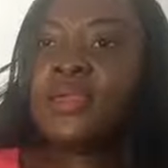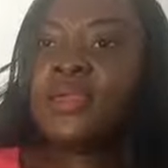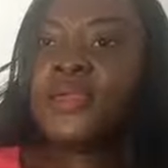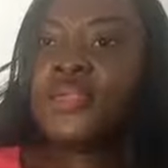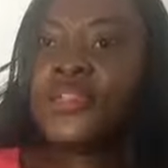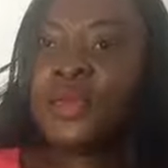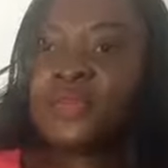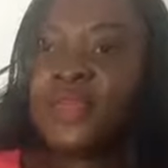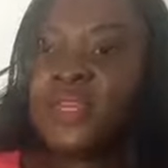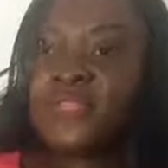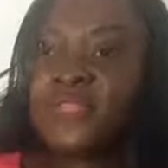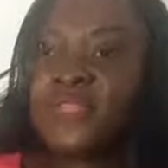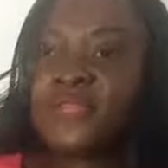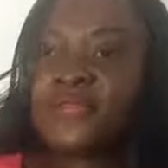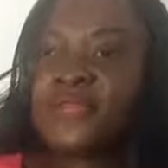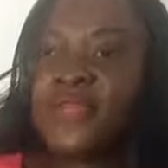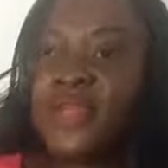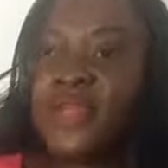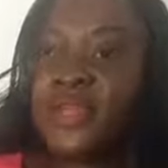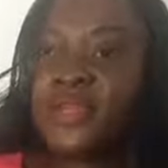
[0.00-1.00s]
Domestic
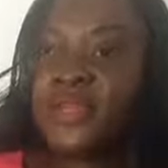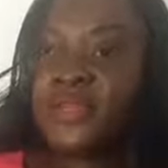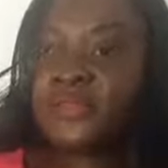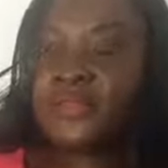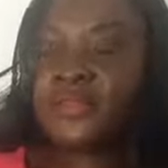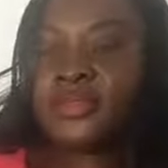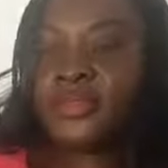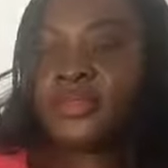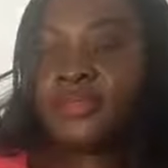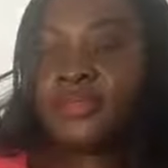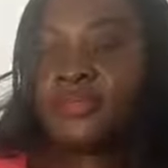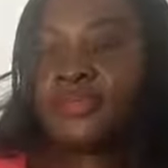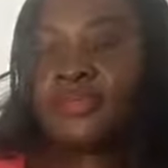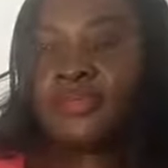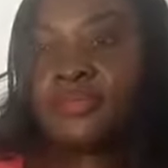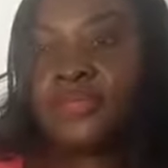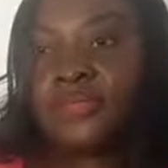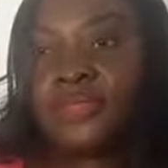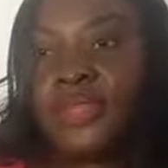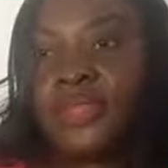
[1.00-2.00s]
violence.
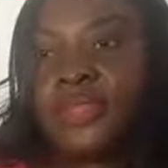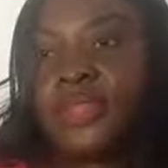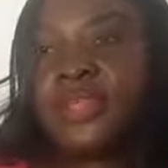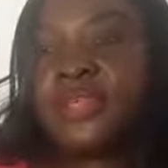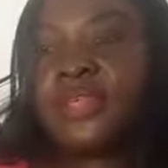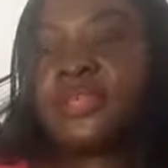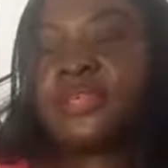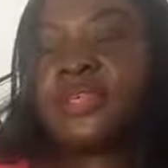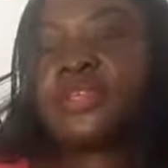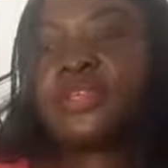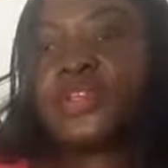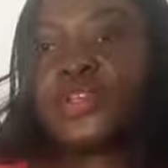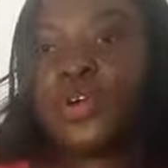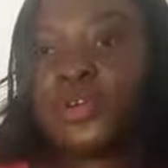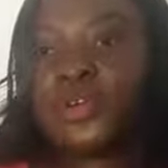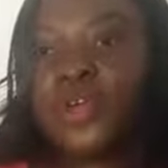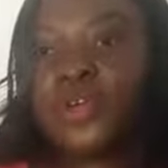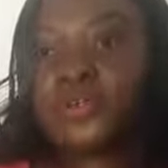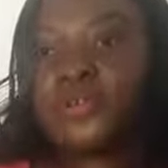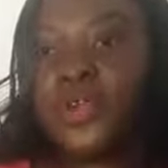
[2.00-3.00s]
This is a
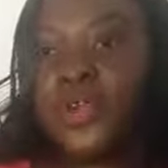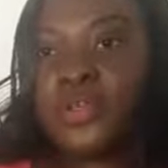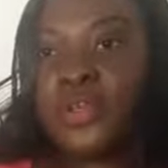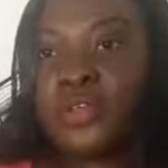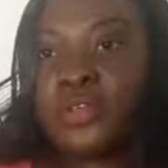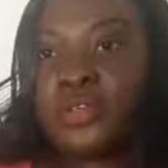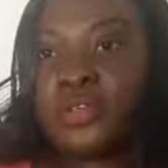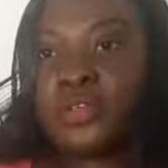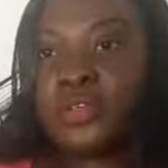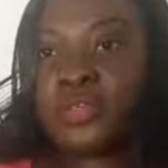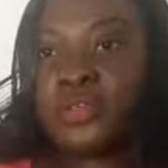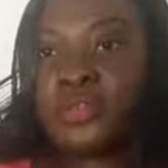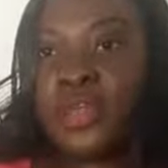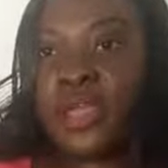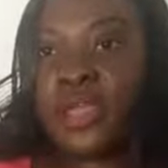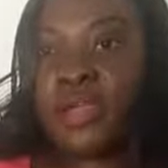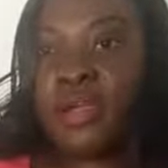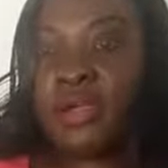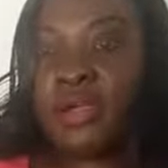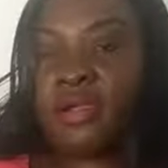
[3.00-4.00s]
topic very close to my
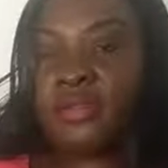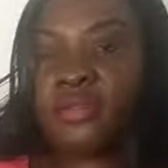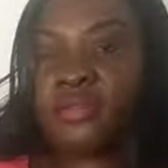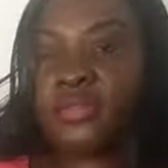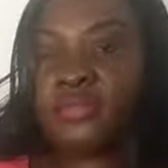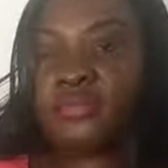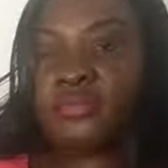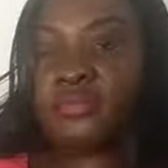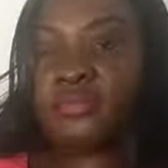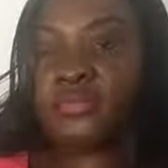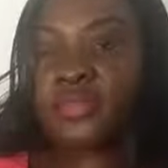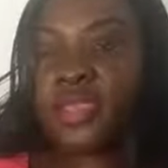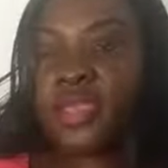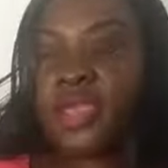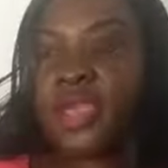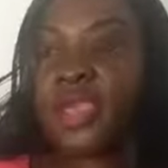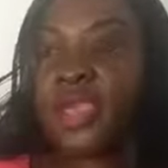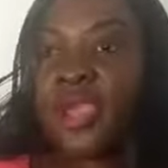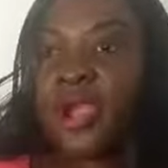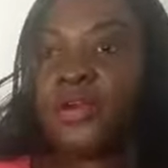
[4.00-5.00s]
heart.
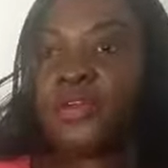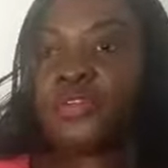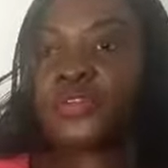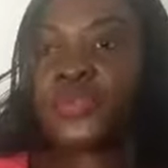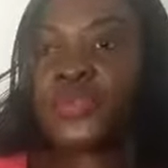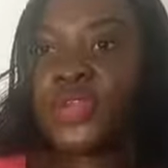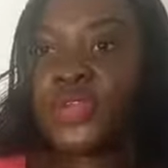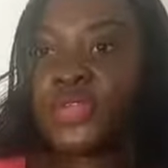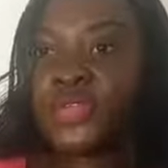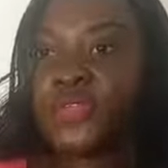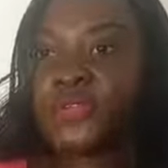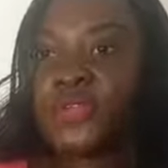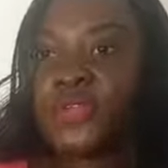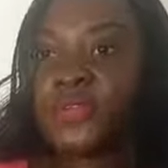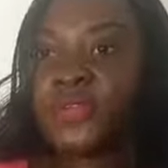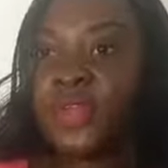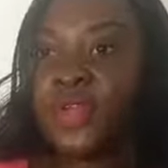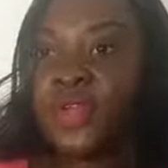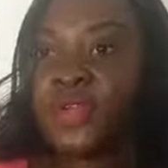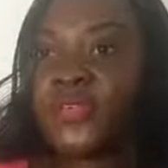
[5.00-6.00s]
I was reading from
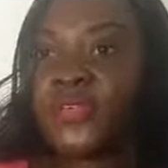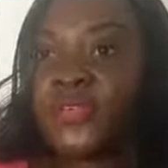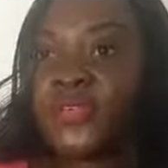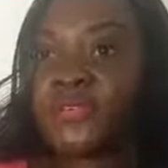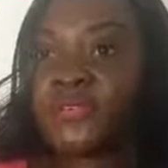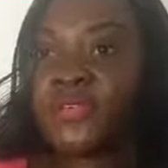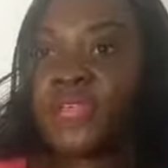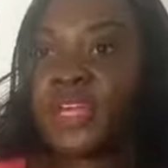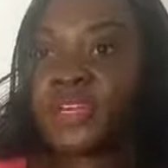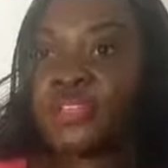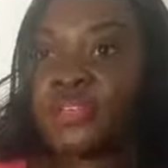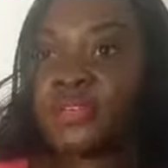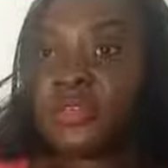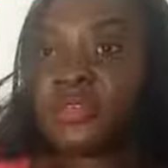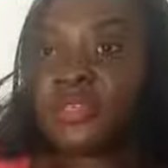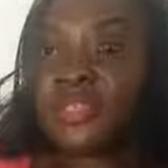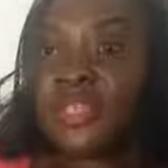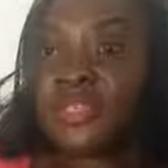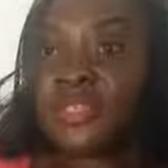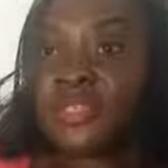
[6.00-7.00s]
the Office of National
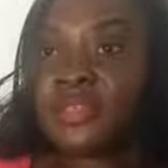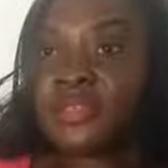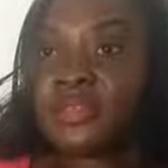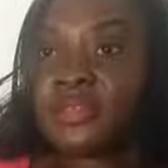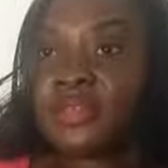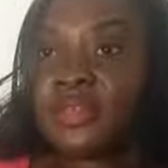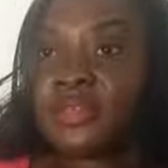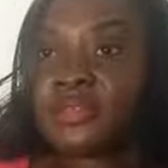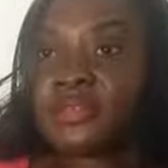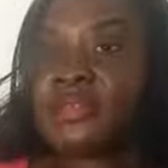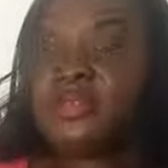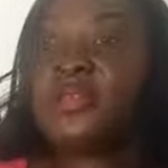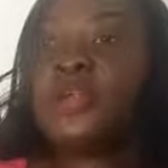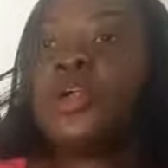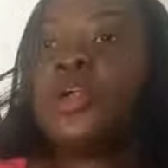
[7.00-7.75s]
Statistics.